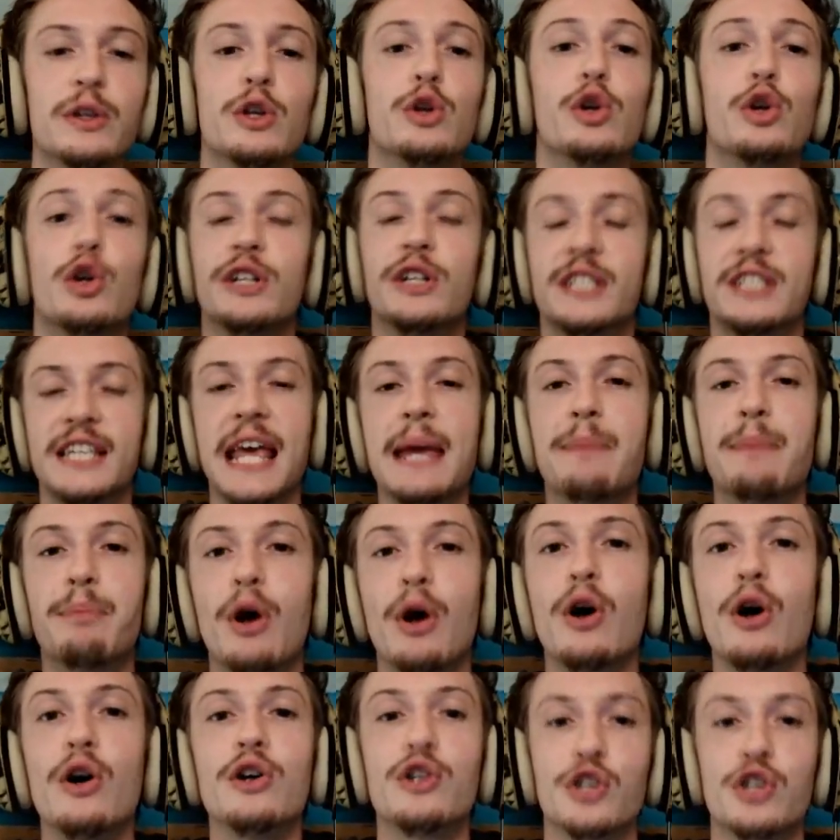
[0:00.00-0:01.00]
could say
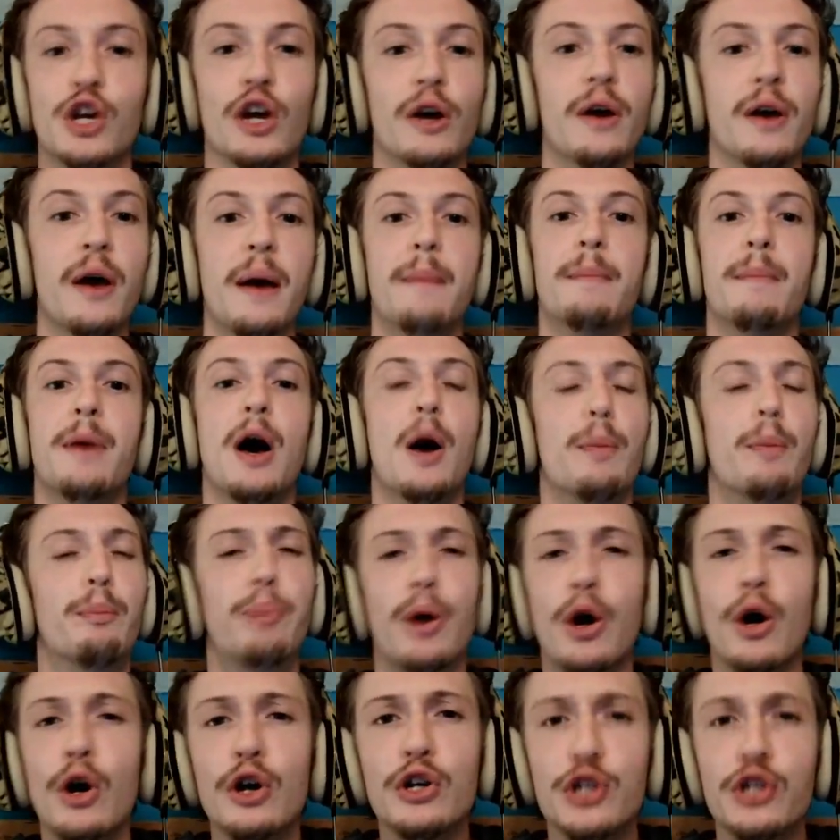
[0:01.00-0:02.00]
Persia, a
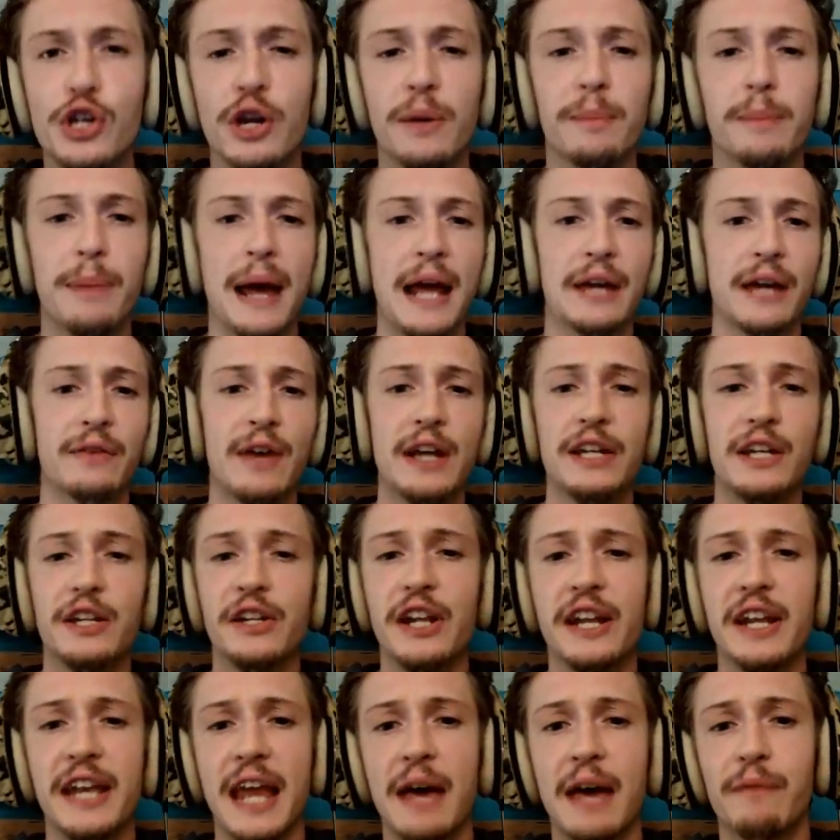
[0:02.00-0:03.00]
Persian back then. You
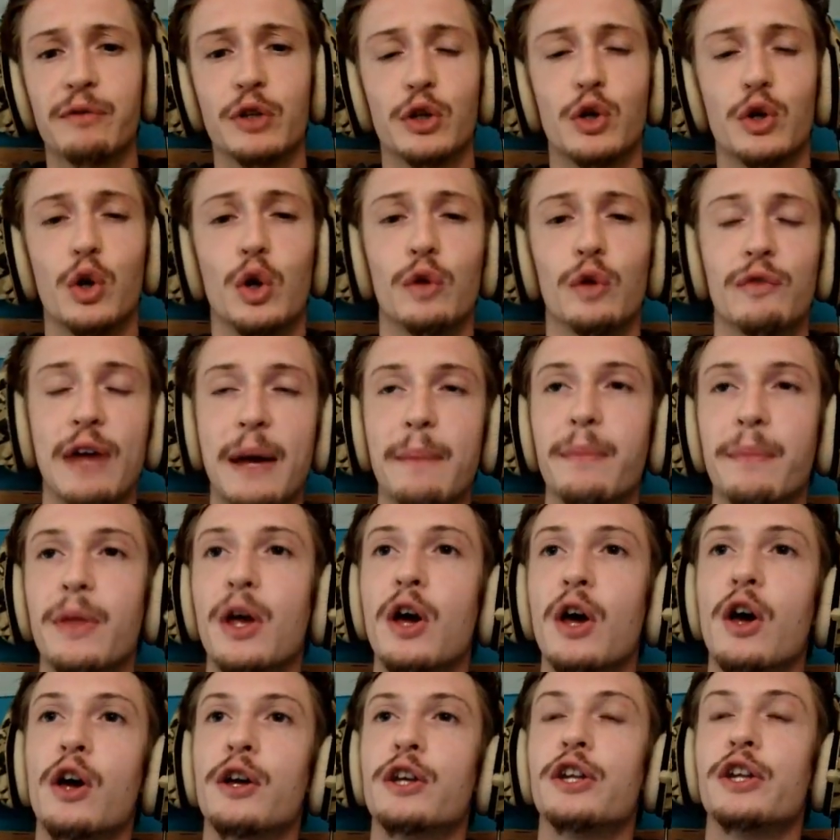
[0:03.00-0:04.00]
didn't have to call them,
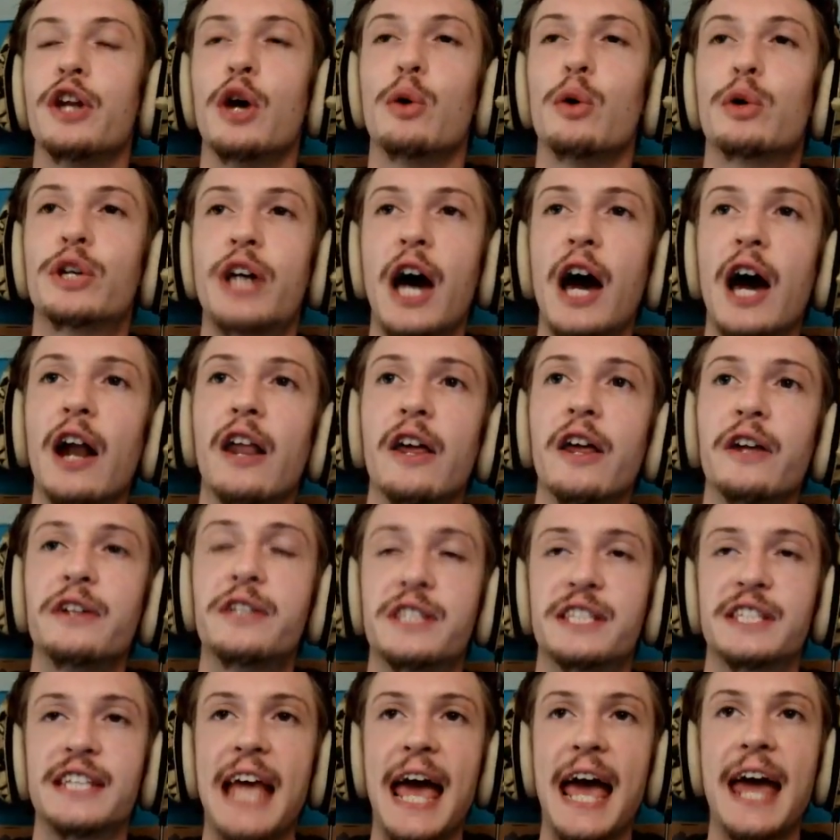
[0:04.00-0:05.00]
colored
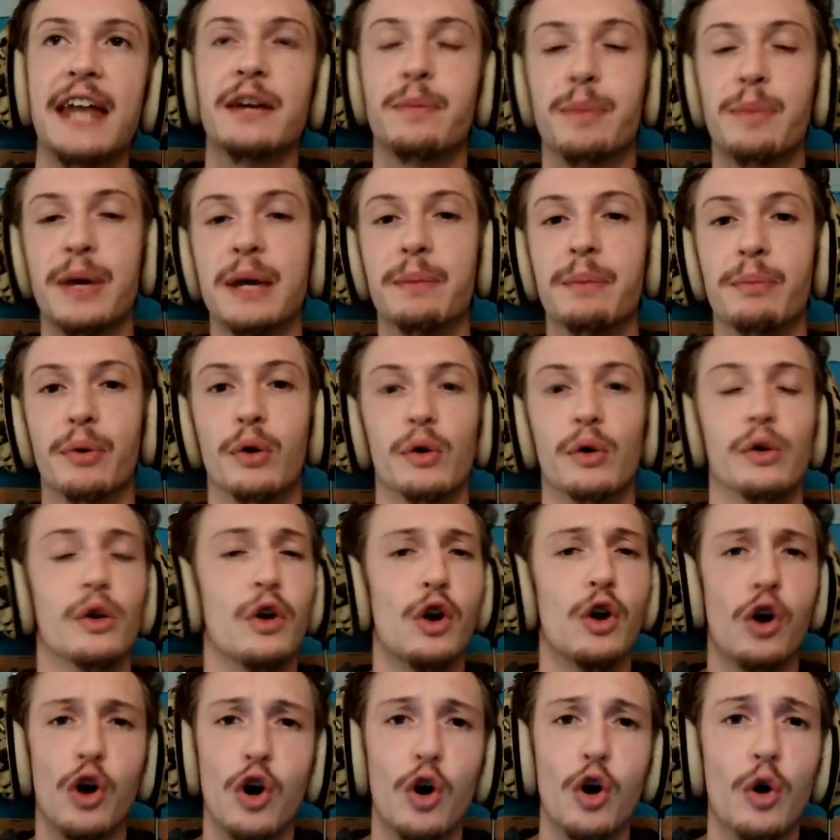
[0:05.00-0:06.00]
sand people,
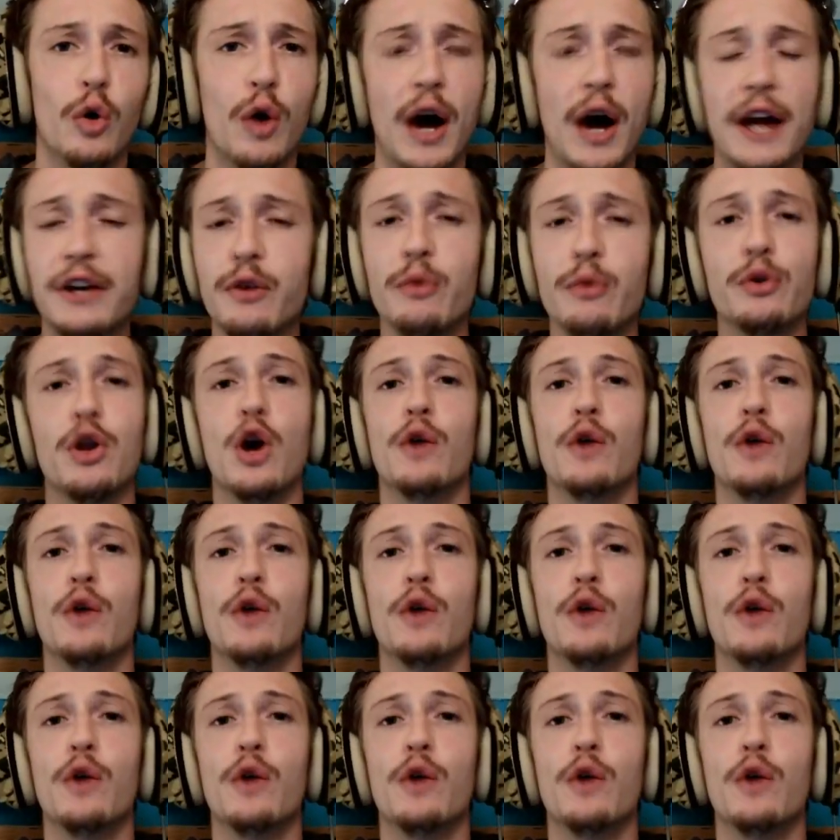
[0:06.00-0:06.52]
or I don't know